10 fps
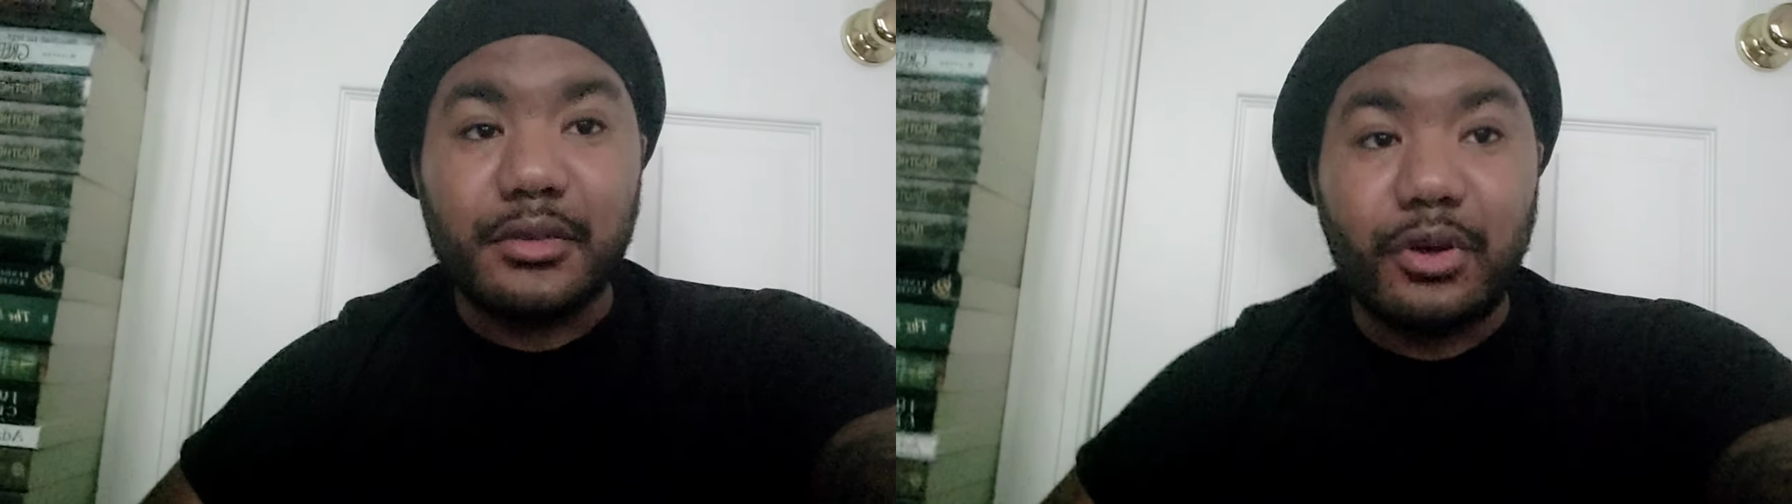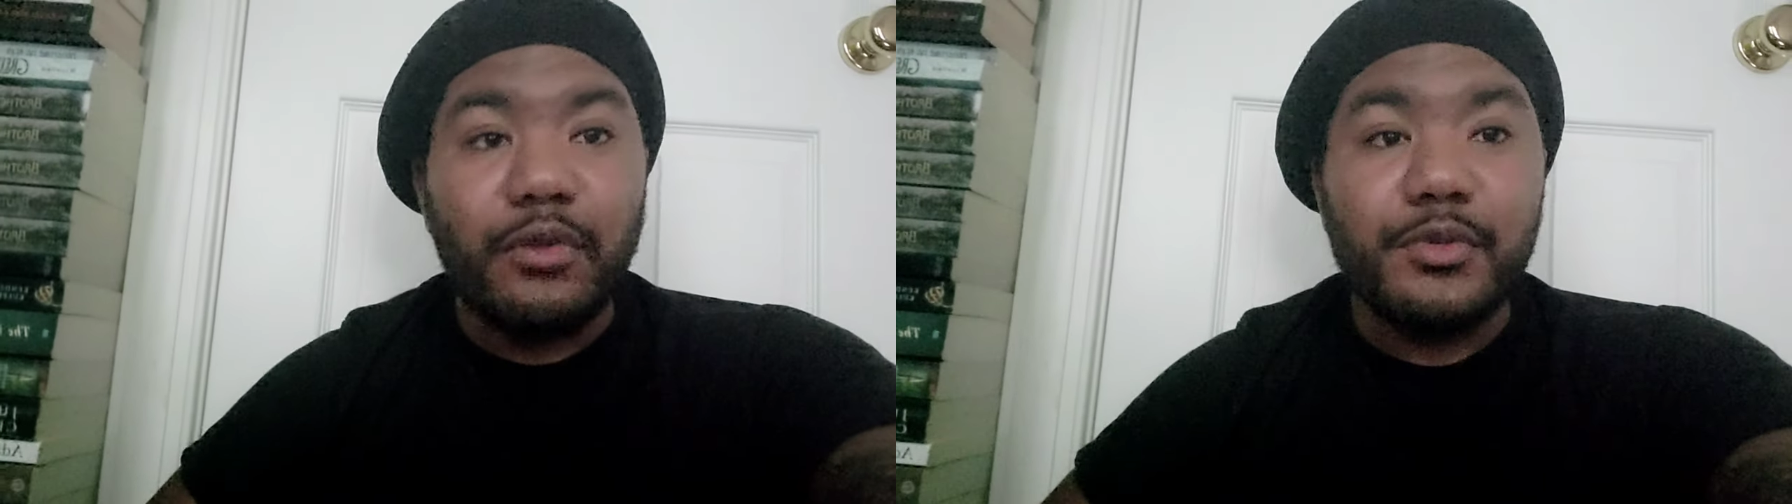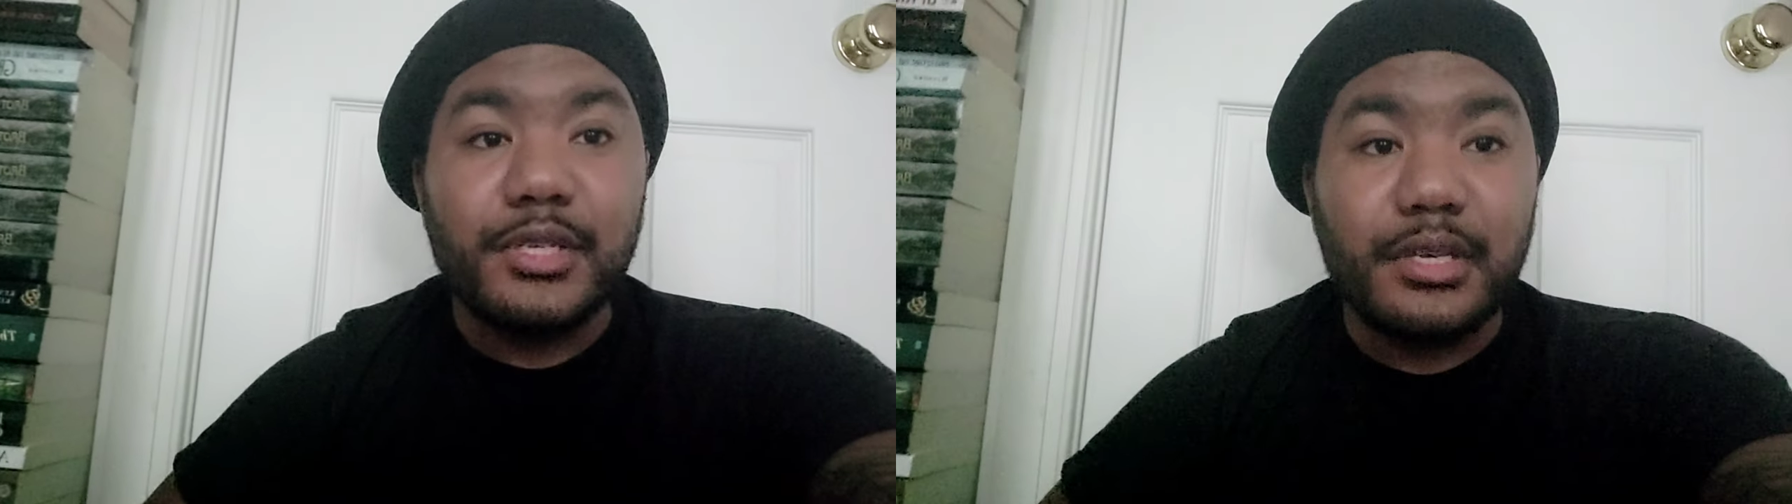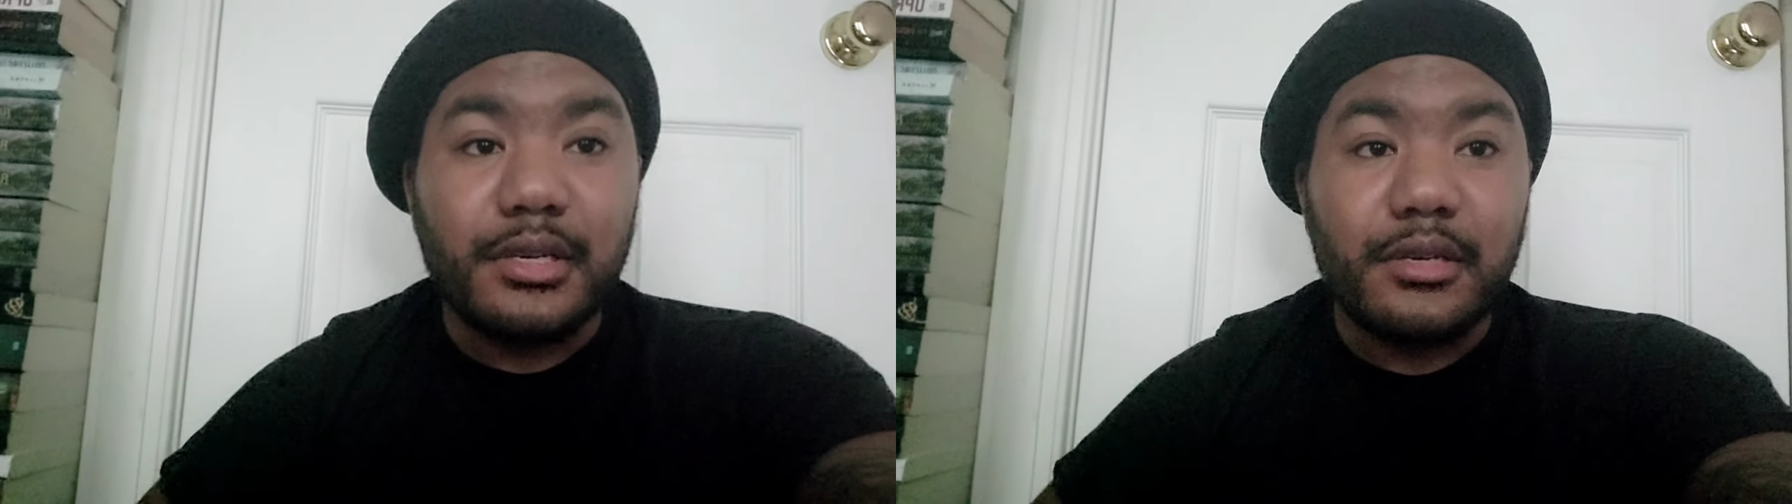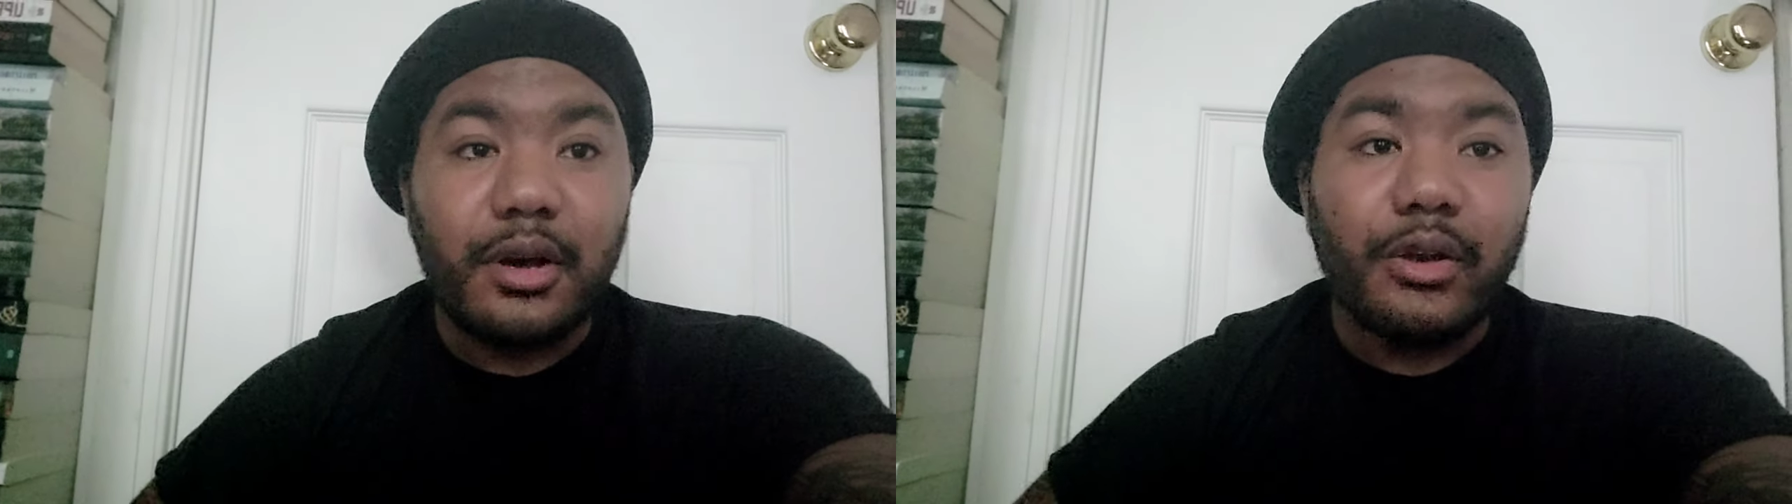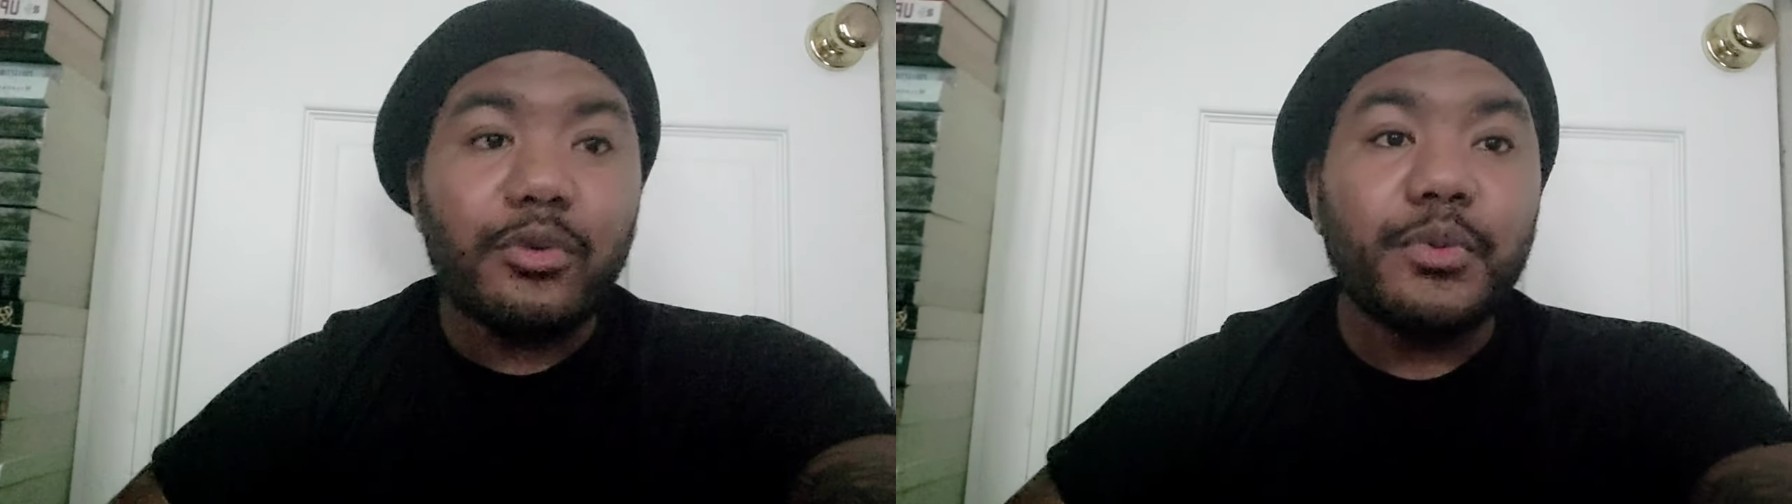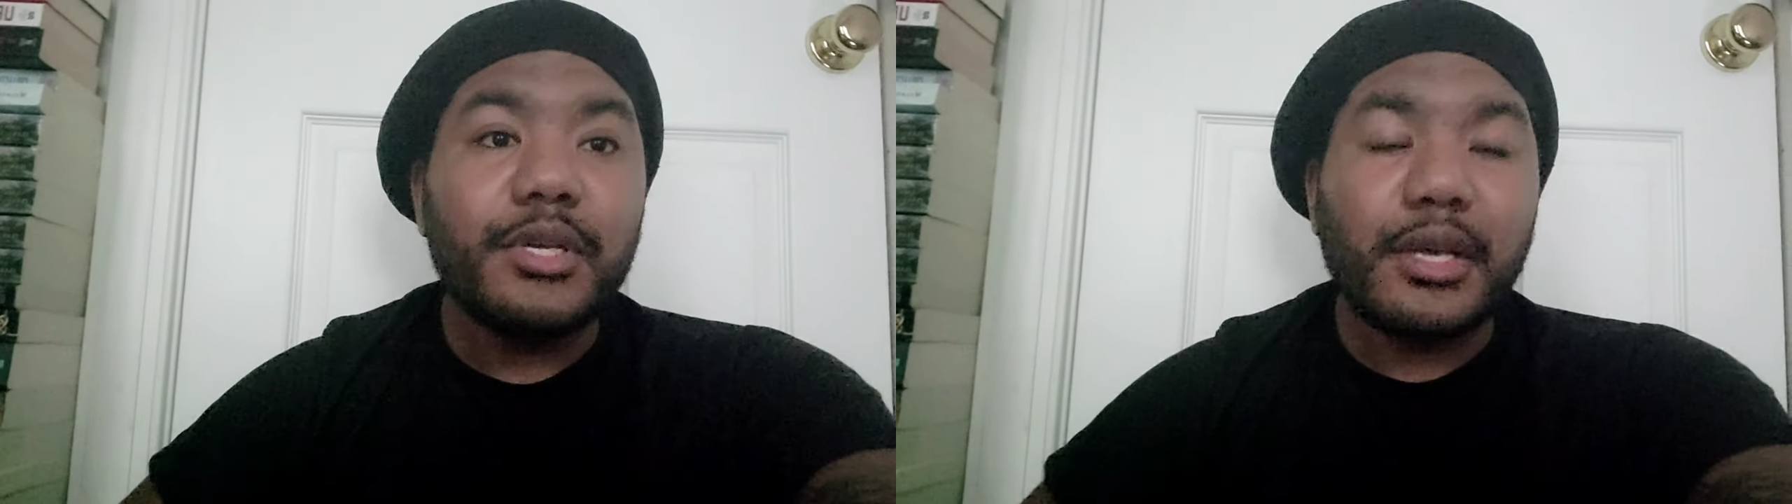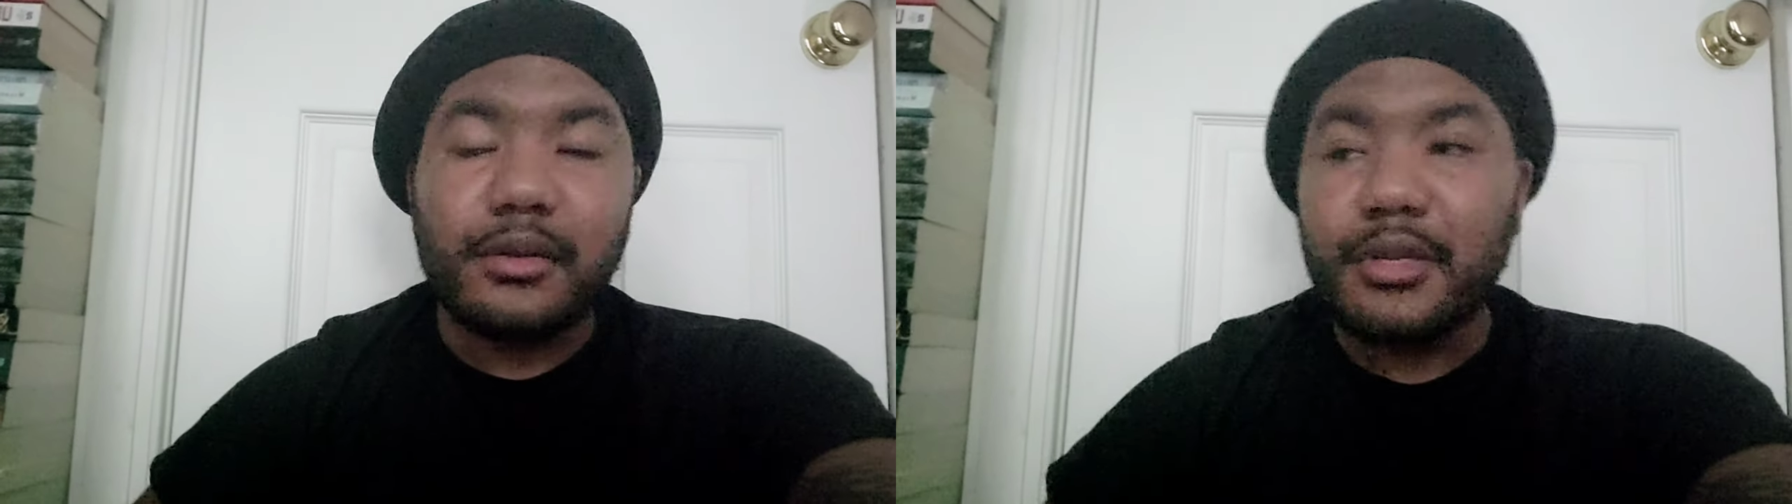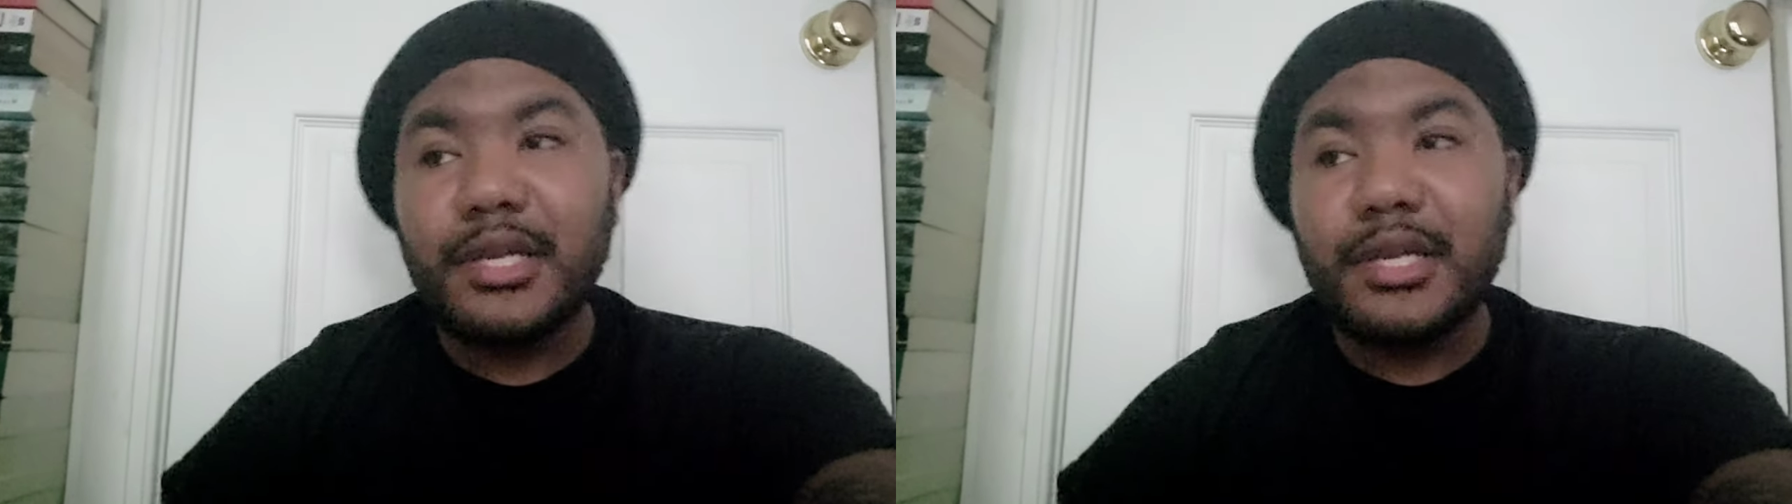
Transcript: the OT, on the weekend.